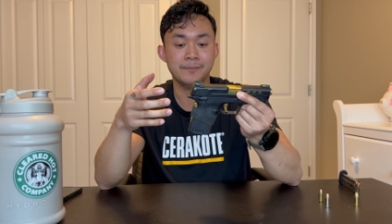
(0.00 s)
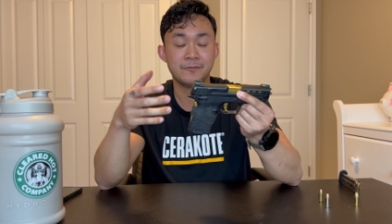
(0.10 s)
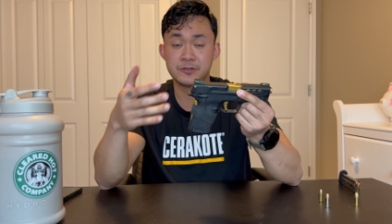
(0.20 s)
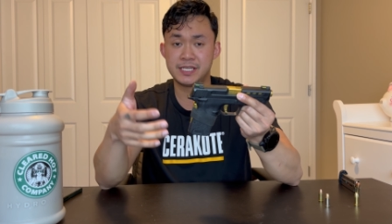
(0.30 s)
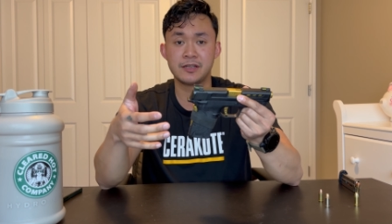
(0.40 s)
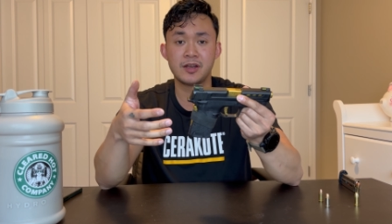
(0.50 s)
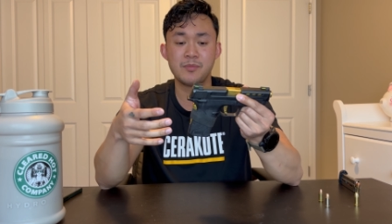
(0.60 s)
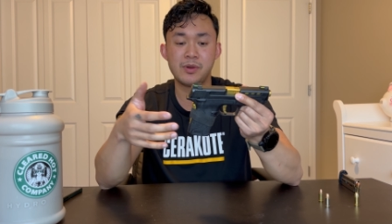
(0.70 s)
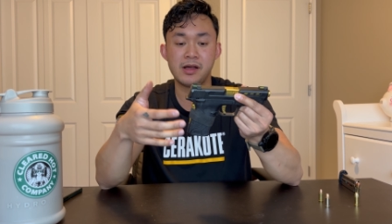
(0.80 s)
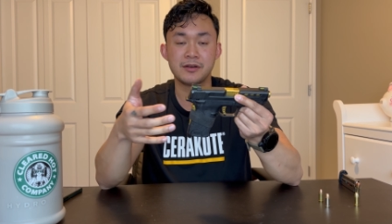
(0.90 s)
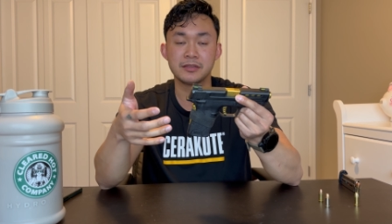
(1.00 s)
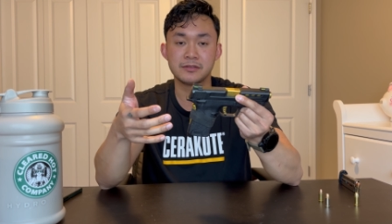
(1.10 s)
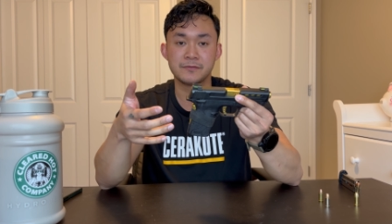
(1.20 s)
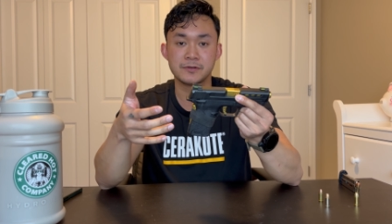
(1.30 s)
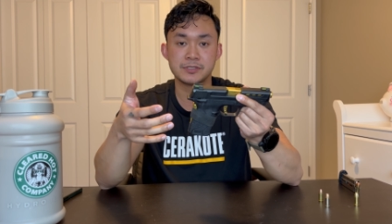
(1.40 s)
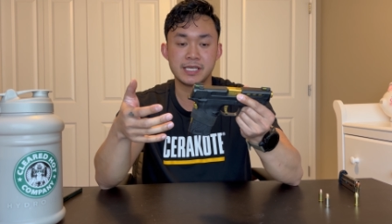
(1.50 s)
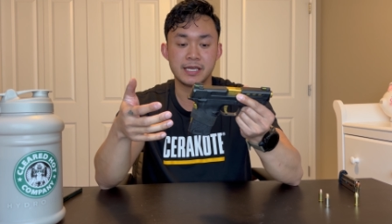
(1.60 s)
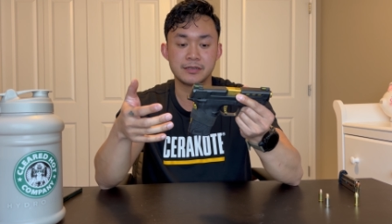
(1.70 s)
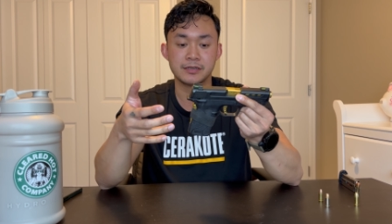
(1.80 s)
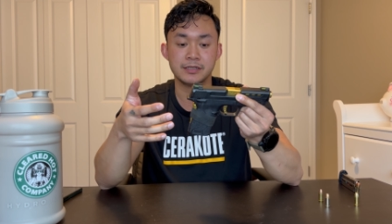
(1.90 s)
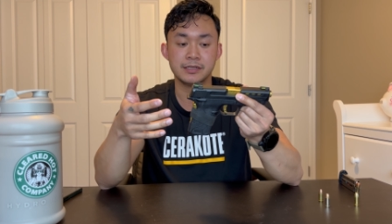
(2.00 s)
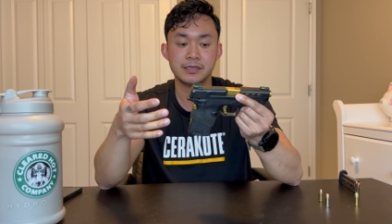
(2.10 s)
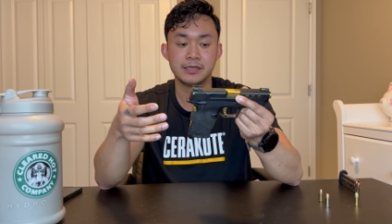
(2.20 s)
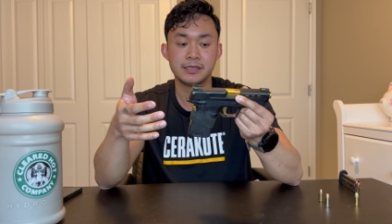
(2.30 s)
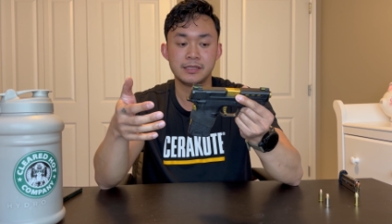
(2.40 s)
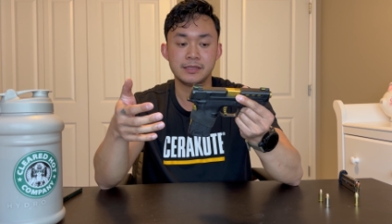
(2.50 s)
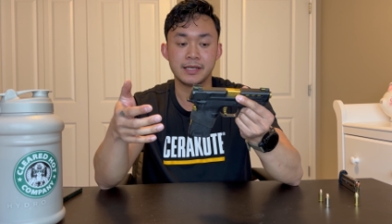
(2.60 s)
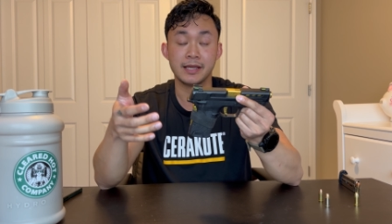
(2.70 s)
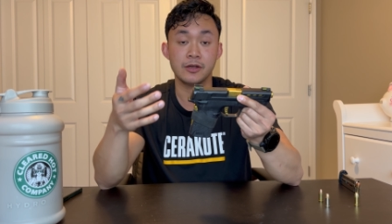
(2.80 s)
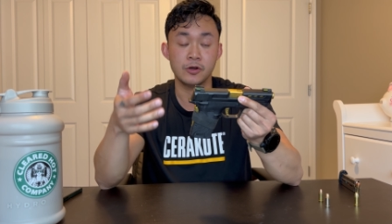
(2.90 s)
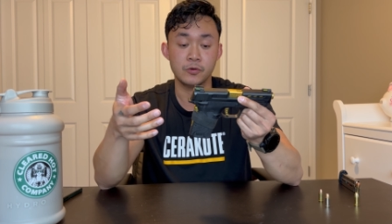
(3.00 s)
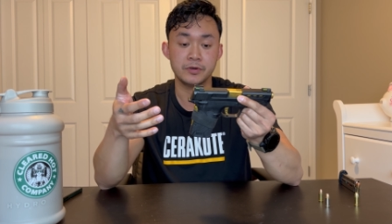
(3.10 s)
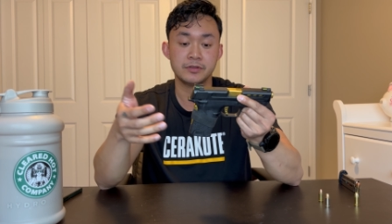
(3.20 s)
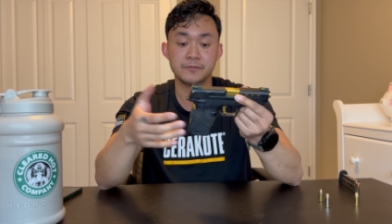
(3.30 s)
First handgun I bought, not the first handgun that I owned. The